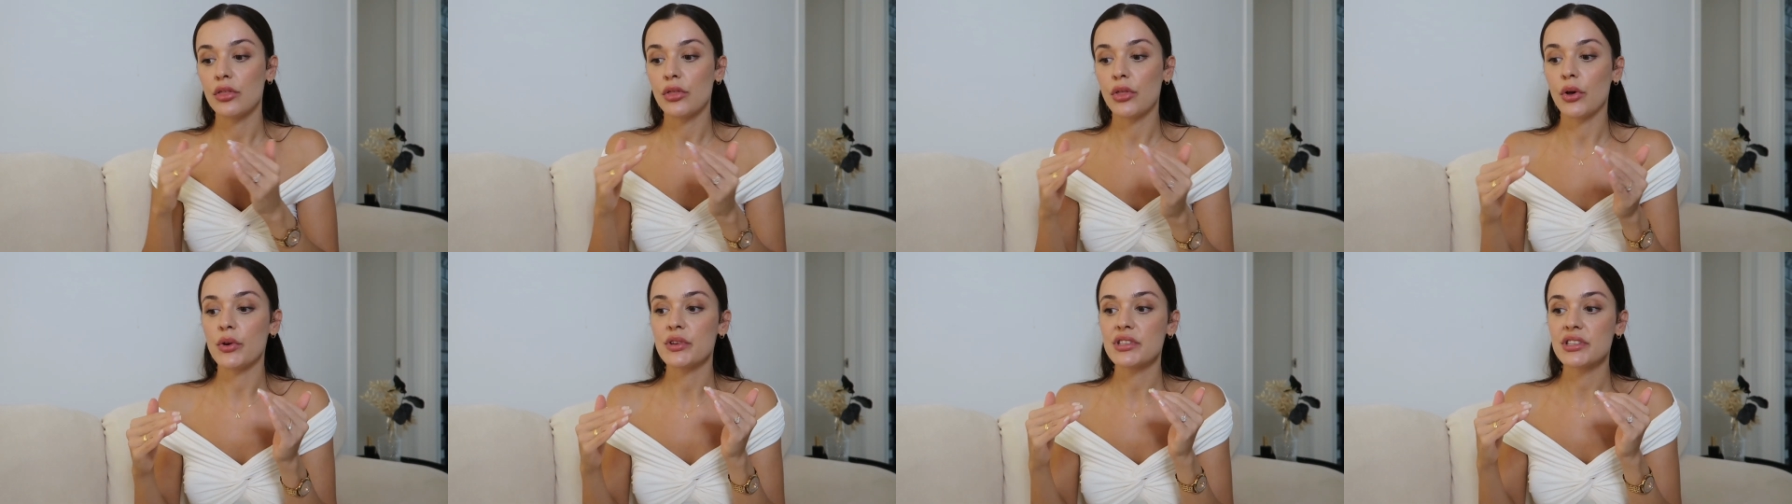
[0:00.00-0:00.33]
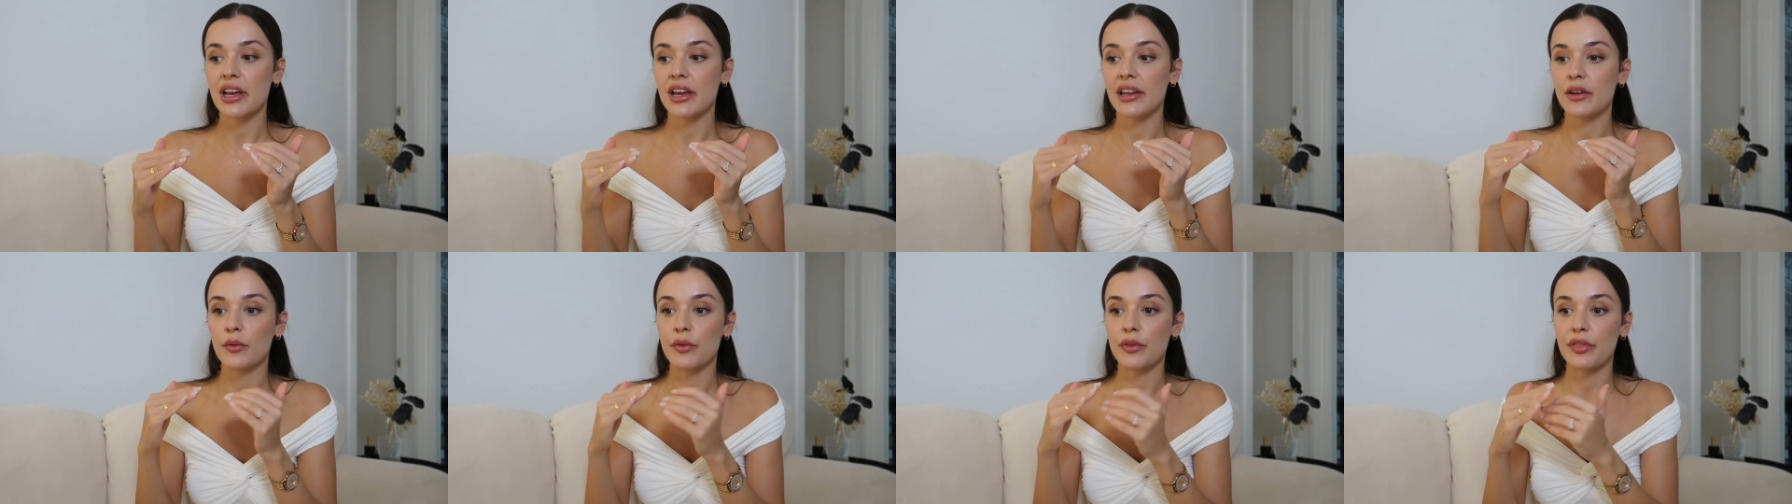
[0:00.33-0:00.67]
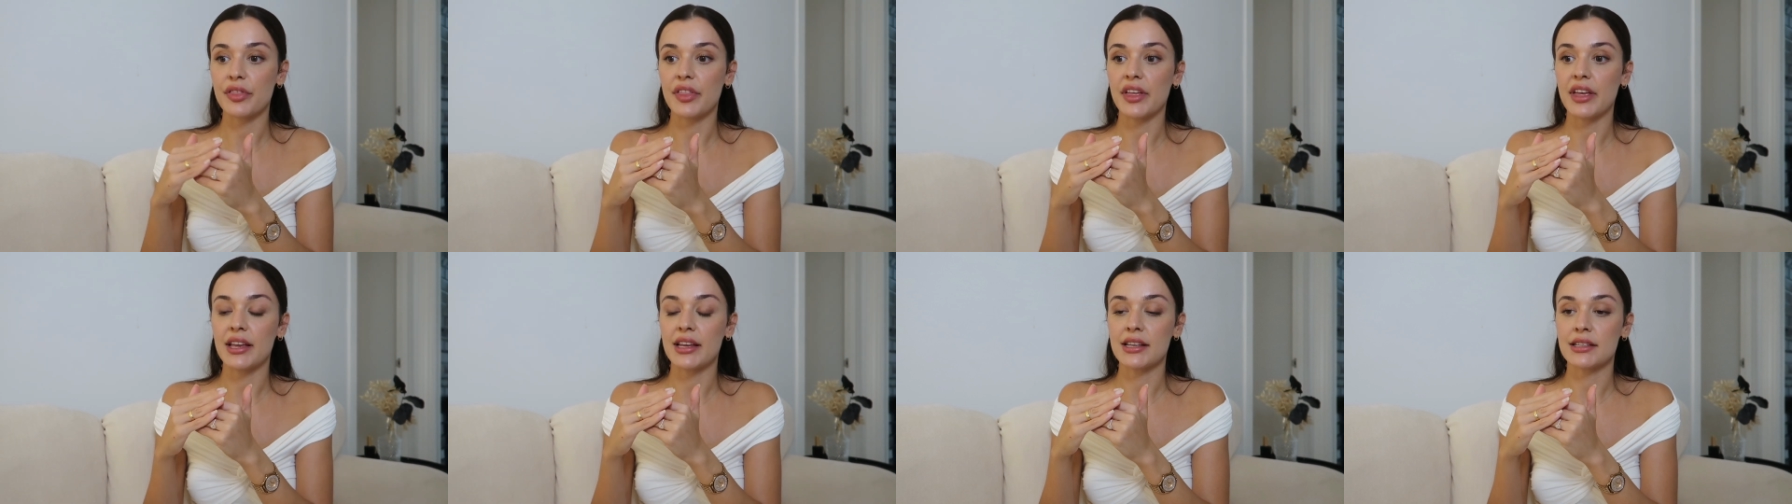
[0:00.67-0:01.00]
Those kind
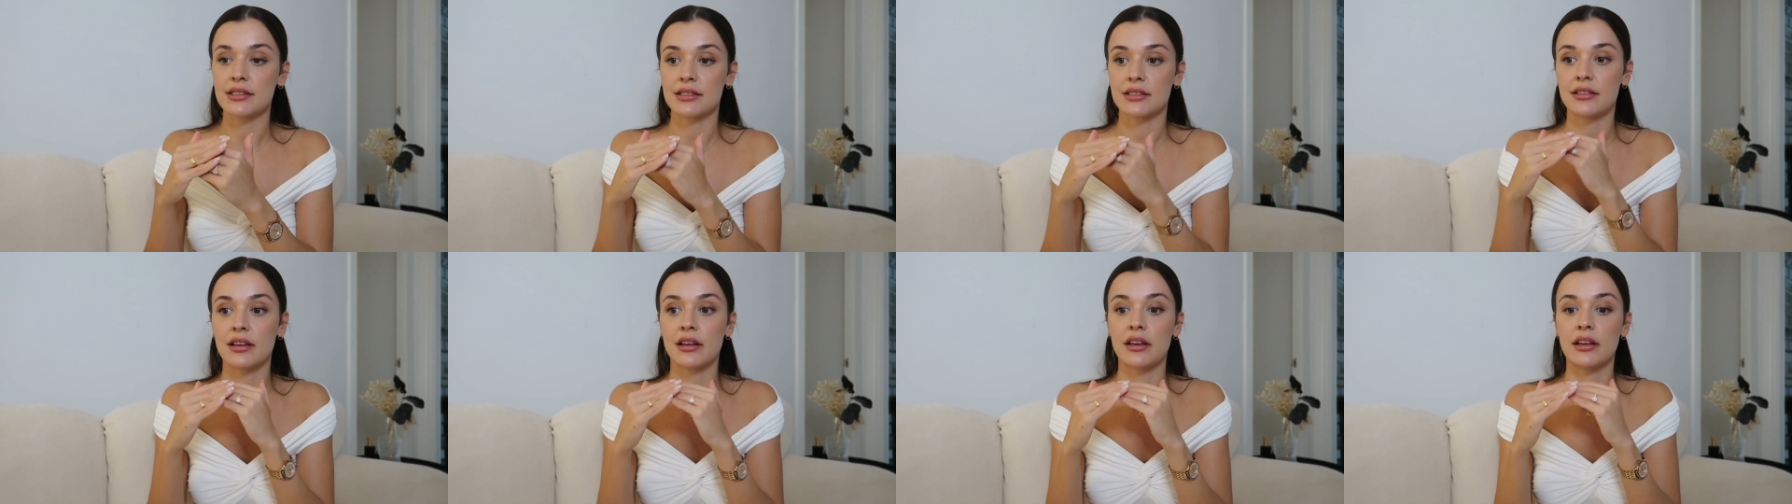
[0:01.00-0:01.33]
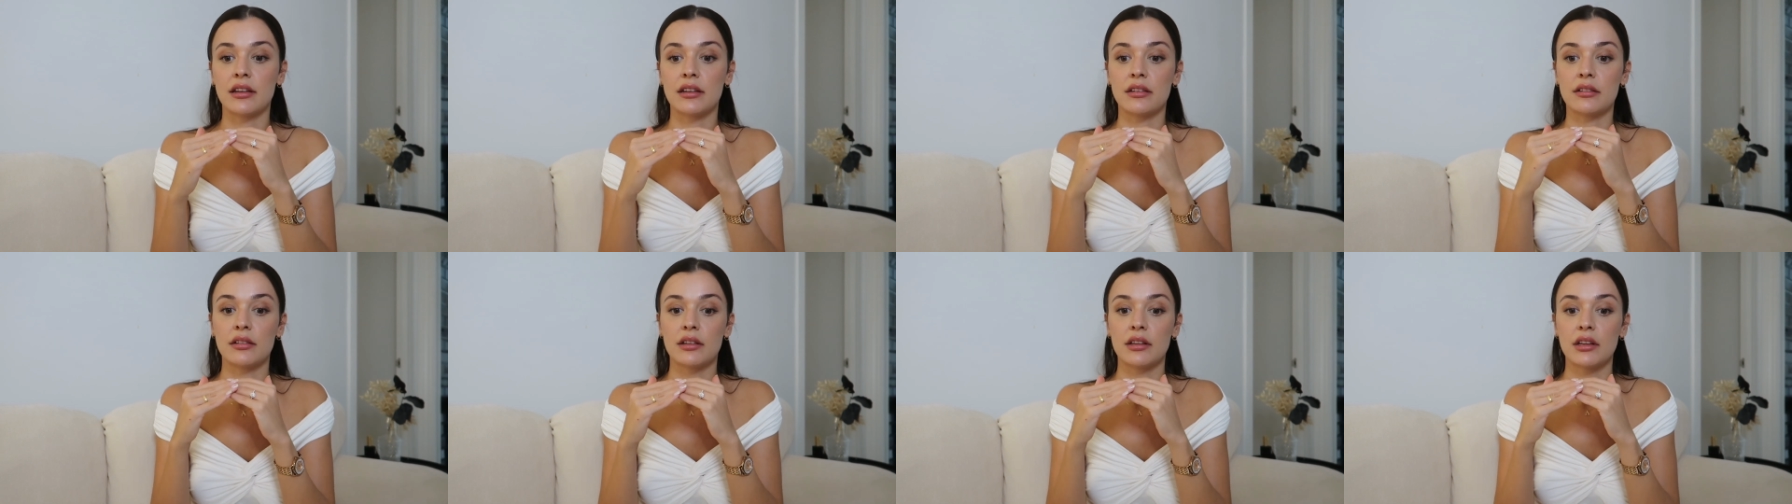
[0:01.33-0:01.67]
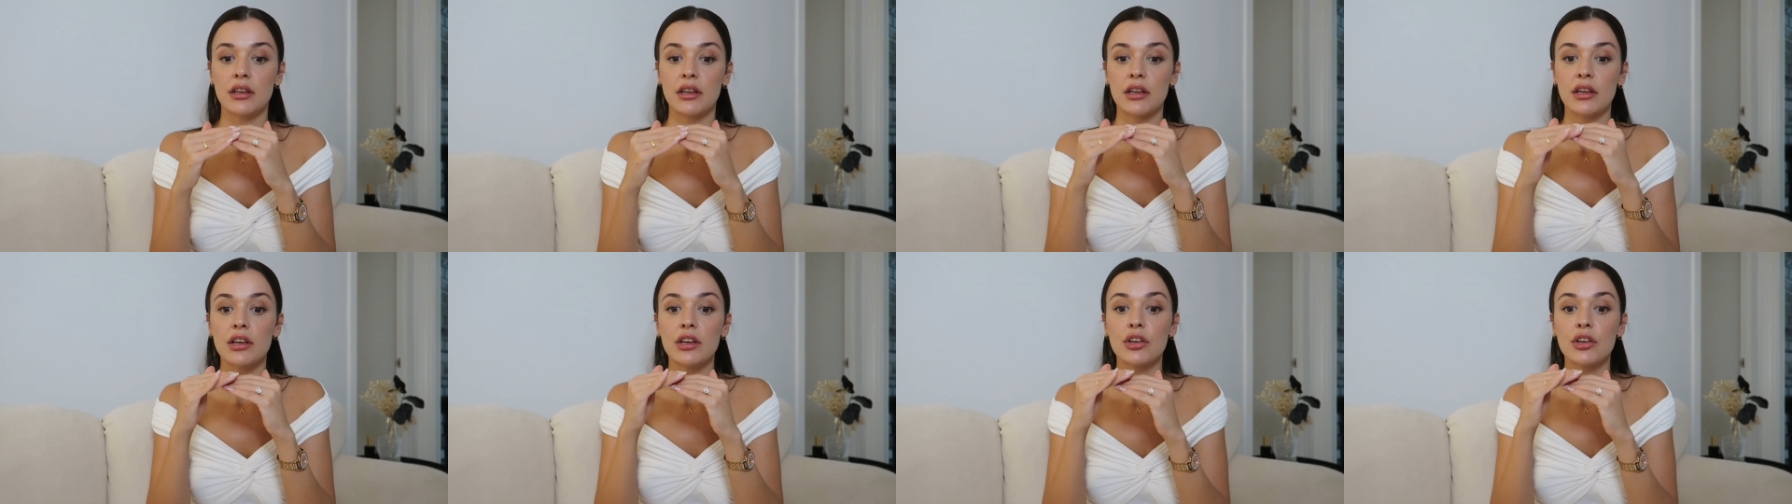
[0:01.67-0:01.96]
of things that